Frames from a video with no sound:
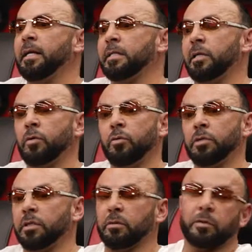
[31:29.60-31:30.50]
is a
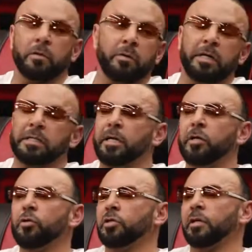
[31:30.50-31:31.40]
huge deal, bro.
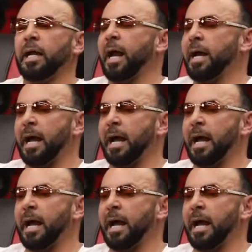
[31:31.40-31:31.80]
It's a huge deal.